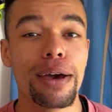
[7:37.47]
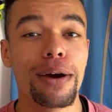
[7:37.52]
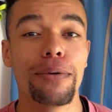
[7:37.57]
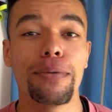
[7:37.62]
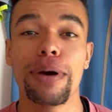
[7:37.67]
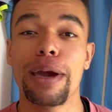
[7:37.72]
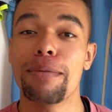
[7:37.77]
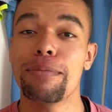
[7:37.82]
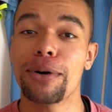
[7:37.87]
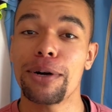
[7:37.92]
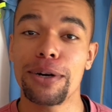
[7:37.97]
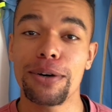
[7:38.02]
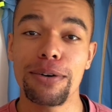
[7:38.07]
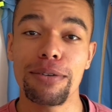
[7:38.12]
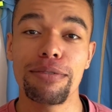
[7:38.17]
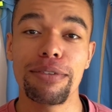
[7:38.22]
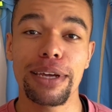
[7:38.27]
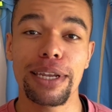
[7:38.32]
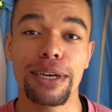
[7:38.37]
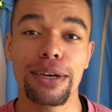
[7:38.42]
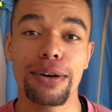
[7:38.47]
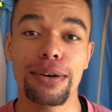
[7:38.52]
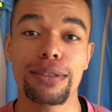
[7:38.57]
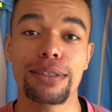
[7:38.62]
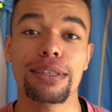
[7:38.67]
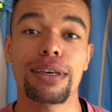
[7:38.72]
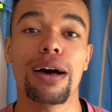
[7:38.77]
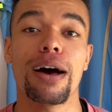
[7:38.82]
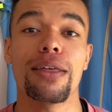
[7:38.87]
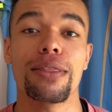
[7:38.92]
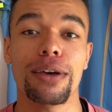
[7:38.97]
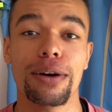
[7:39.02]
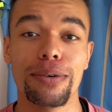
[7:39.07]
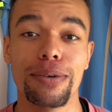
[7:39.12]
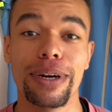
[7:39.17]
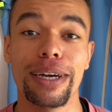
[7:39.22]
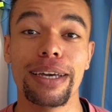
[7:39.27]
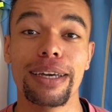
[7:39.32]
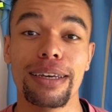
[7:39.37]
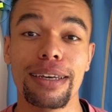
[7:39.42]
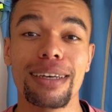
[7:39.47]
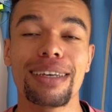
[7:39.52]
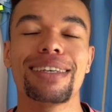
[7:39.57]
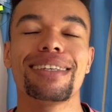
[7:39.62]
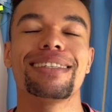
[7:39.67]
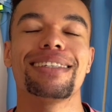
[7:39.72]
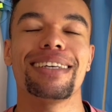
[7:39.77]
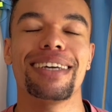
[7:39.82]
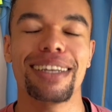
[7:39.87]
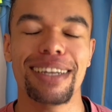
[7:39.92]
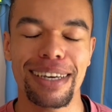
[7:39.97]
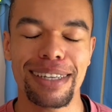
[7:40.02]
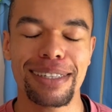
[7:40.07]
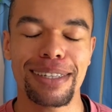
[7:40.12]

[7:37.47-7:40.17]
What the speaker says: Way more cool videos on their way. See you next